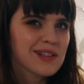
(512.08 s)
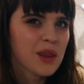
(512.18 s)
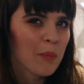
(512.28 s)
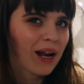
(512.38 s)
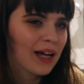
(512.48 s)
to
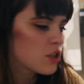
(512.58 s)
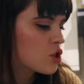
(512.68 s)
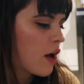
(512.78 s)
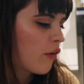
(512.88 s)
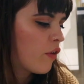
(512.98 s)
the Plant
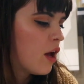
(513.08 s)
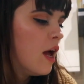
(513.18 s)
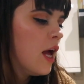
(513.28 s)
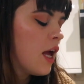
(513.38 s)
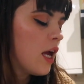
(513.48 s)
Chef
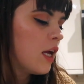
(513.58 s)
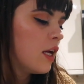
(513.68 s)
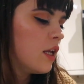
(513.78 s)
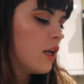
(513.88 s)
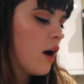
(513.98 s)

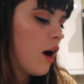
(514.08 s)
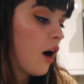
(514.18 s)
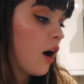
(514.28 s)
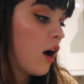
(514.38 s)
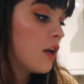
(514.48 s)
in
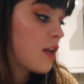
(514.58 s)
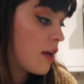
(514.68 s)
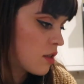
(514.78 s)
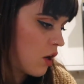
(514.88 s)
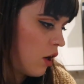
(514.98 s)

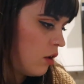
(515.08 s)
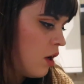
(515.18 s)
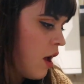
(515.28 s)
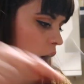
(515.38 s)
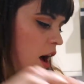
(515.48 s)
Tesco,
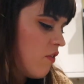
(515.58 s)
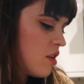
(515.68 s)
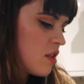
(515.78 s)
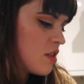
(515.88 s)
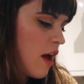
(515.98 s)
and
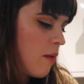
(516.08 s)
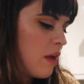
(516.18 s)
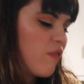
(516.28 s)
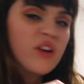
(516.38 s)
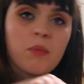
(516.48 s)
this is their
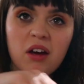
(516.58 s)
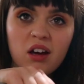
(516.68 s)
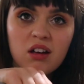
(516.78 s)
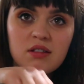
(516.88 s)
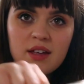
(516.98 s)
meat-free
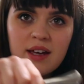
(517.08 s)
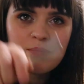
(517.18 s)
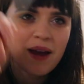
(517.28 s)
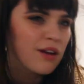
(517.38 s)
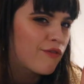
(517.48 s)
burgers.
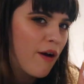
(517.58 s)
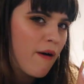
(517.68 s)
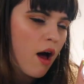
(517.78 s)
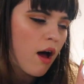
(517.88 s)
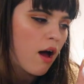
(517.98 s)
It's made of
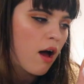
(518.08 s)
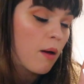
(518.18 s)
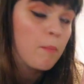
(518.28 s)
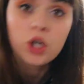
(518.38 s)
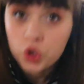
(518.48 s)

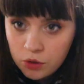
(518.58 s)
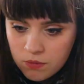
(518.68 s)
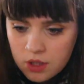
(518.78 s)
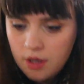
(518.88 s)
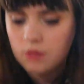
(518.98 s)

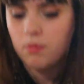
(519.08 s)
mushrooms is